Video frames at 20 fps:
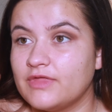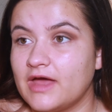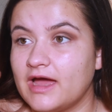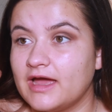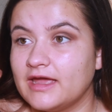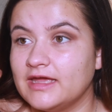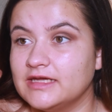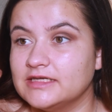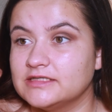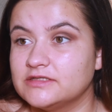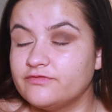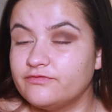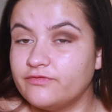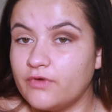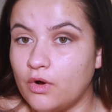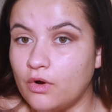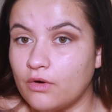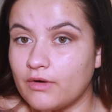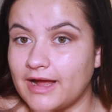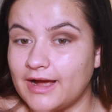that is
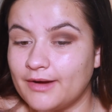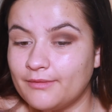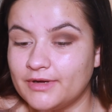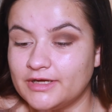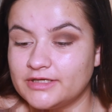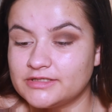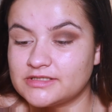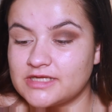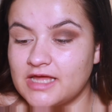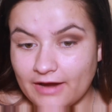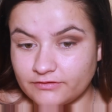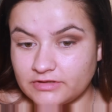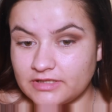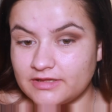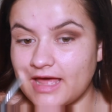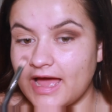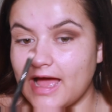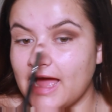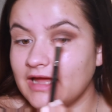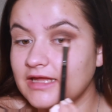four hours after
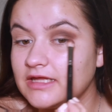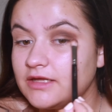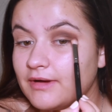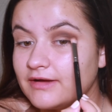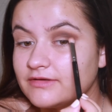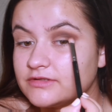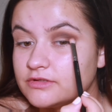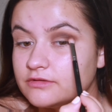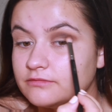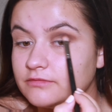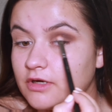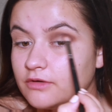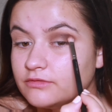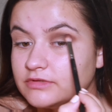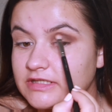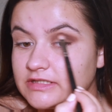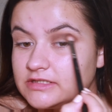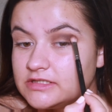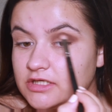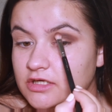that you have to
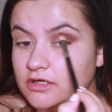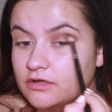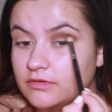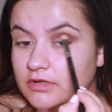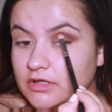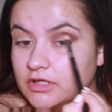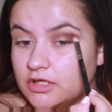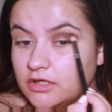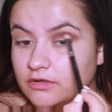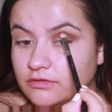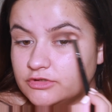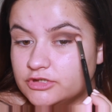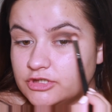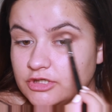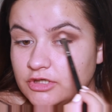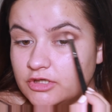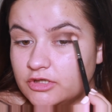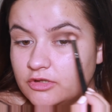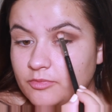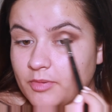upload it to
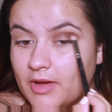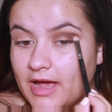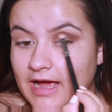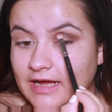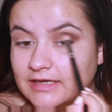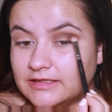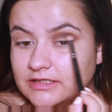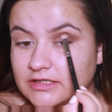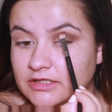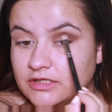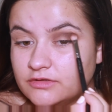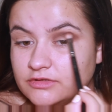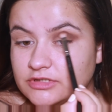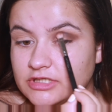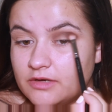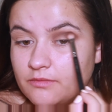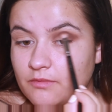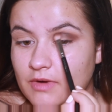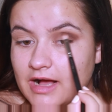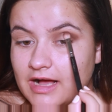youtube and
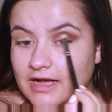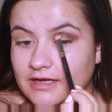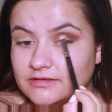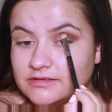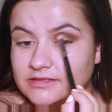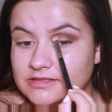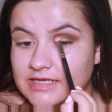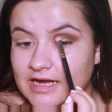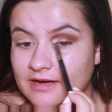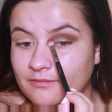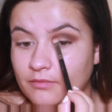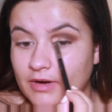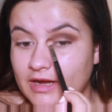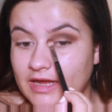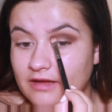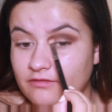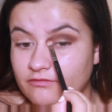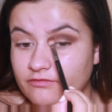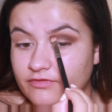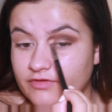usually whilst i'm
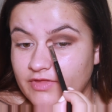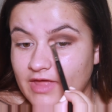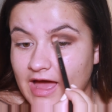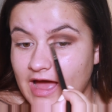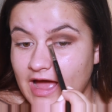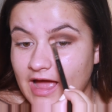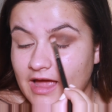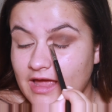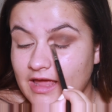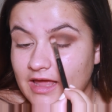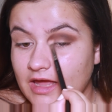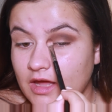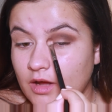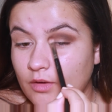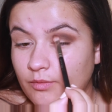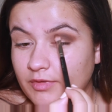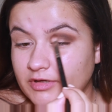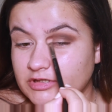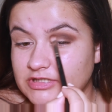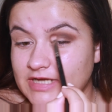waiting for that
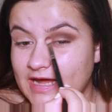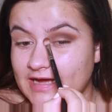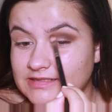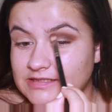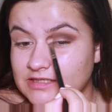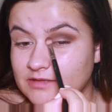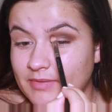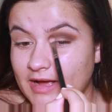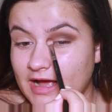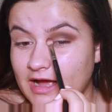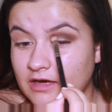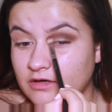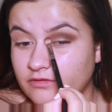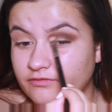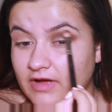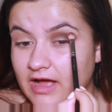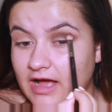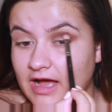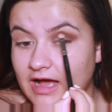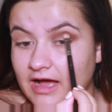which takes about
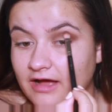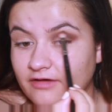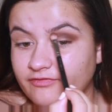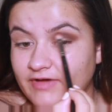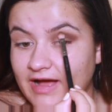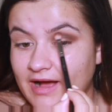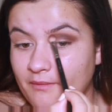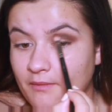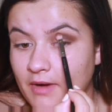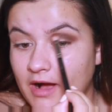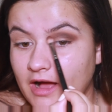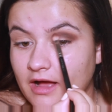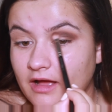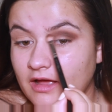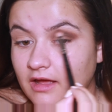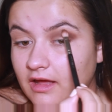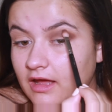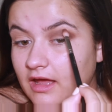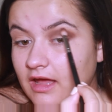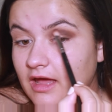another half hour
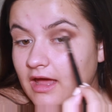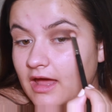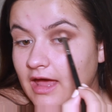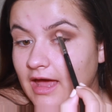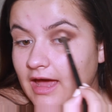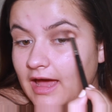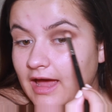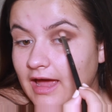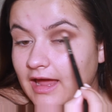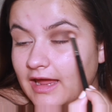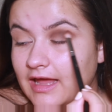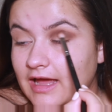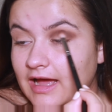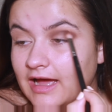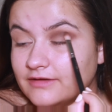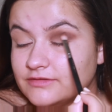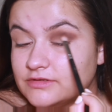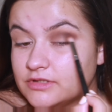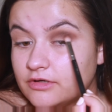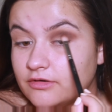I
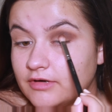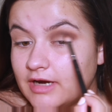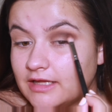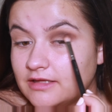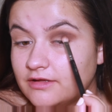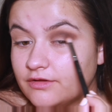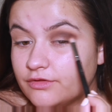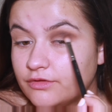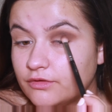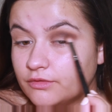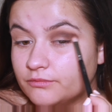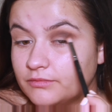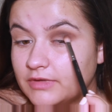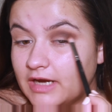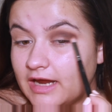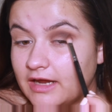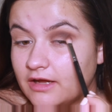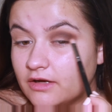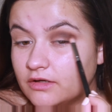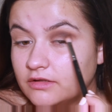had to create the
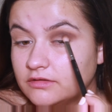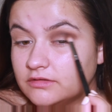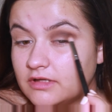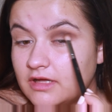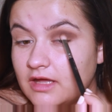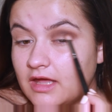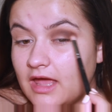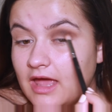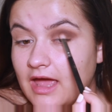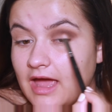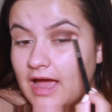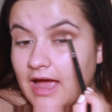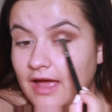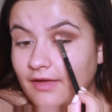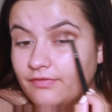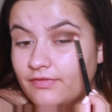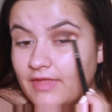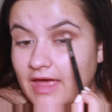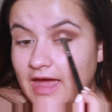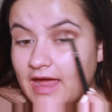thumbnail
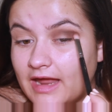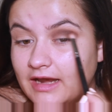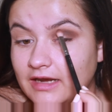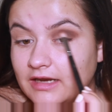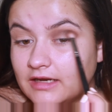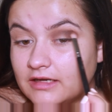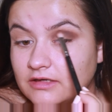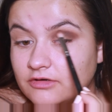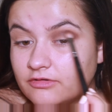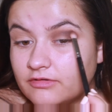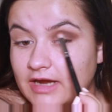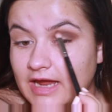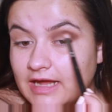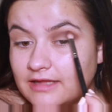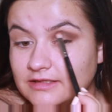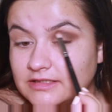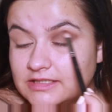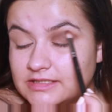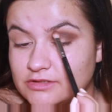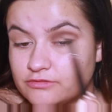and then
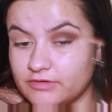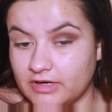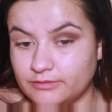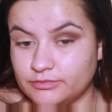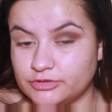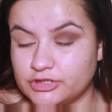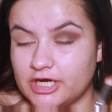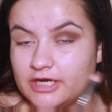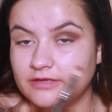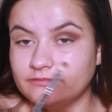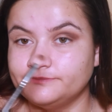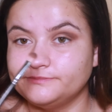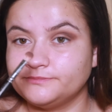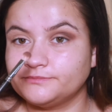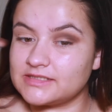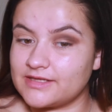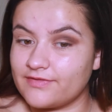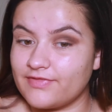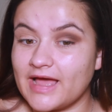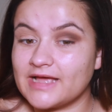create the description.
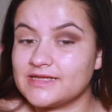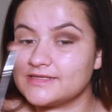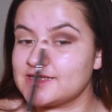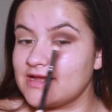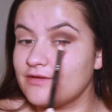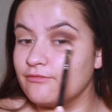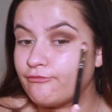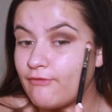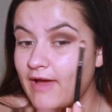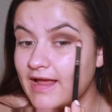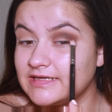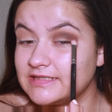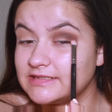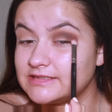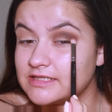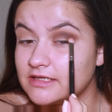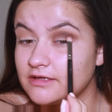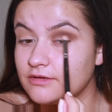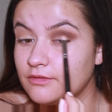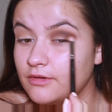So that's it, ready
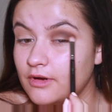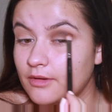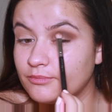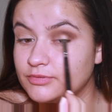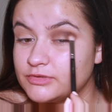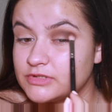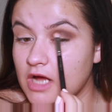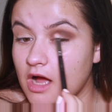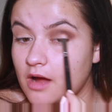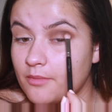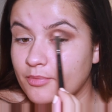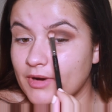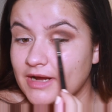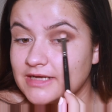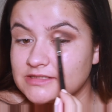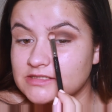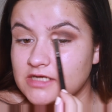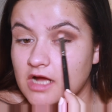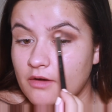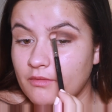to sort of
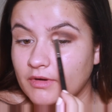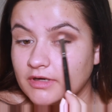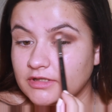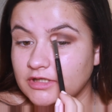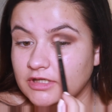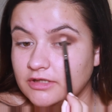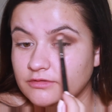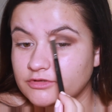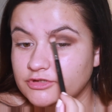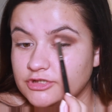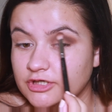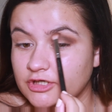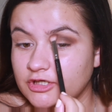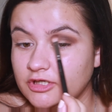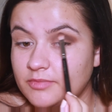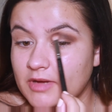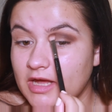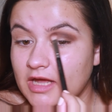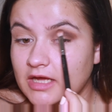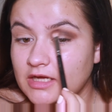press go on
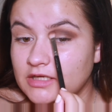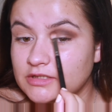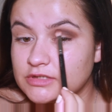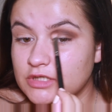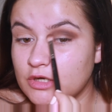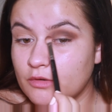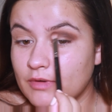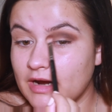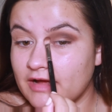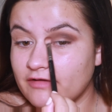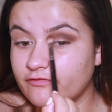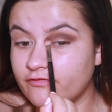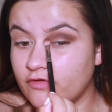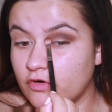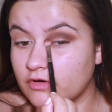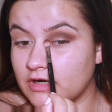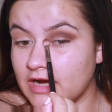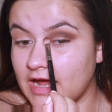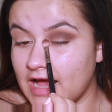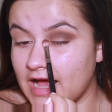YouTube. So we're at
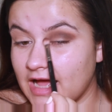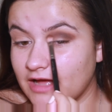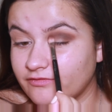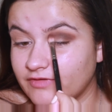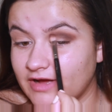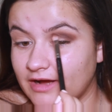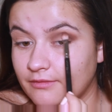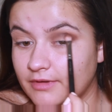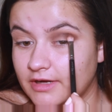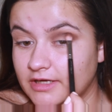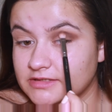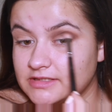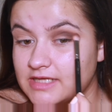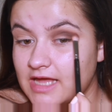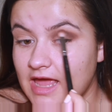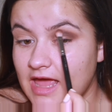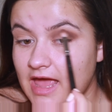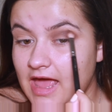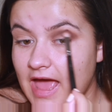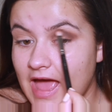four and a half hours.
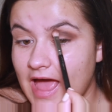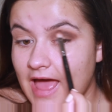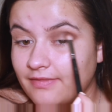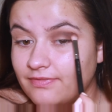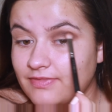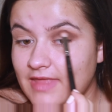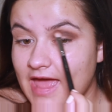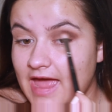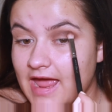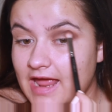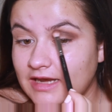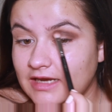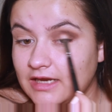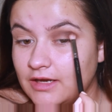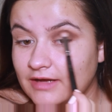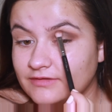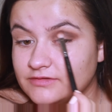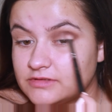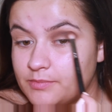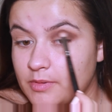And then
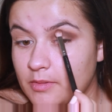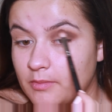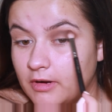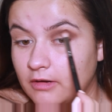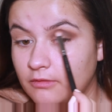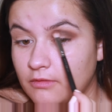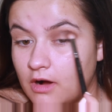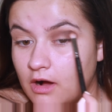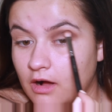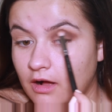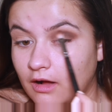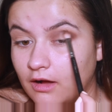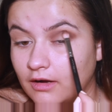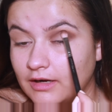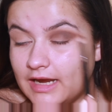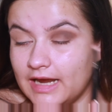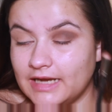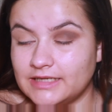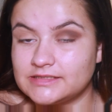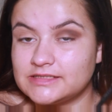you have to promote
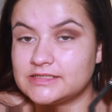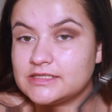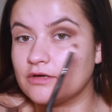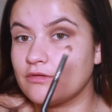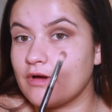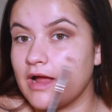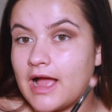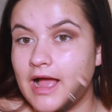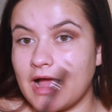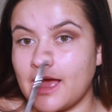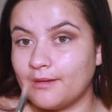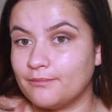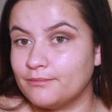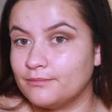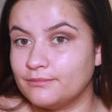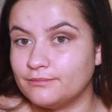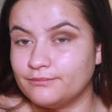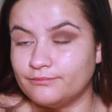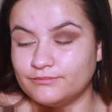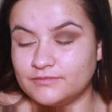on
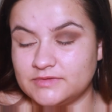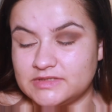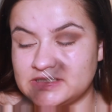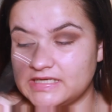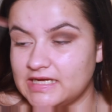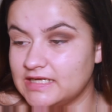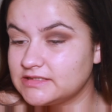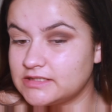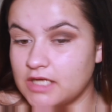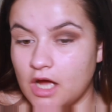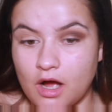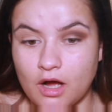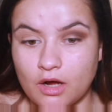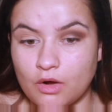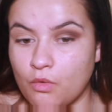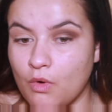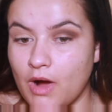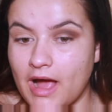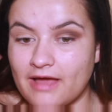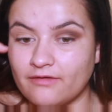Instagram,
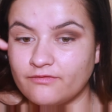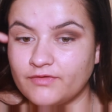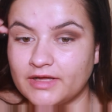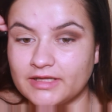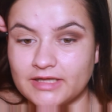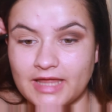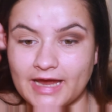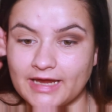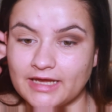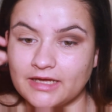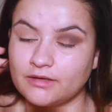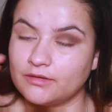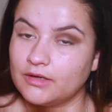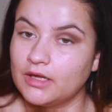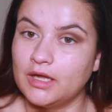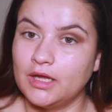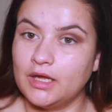TikTok, whatever, like